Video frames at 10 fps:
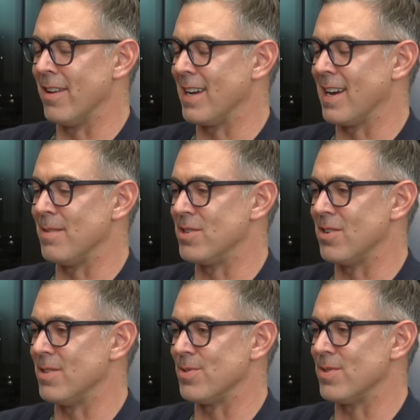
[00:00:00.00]
Like, I'm
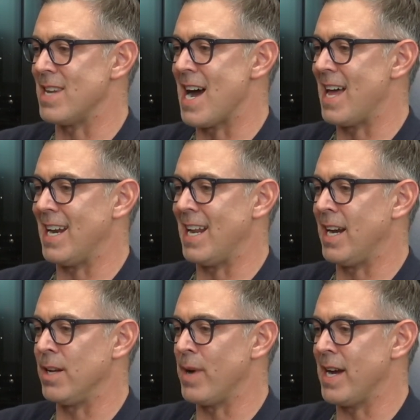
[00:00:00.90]
sure this was not in
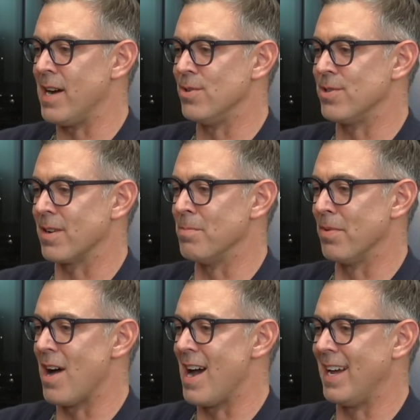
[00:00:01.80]
any way OSHA
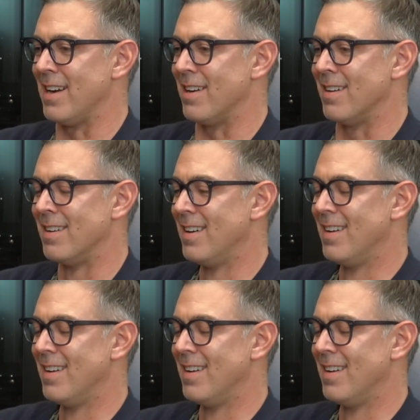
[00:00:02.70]
compliant, or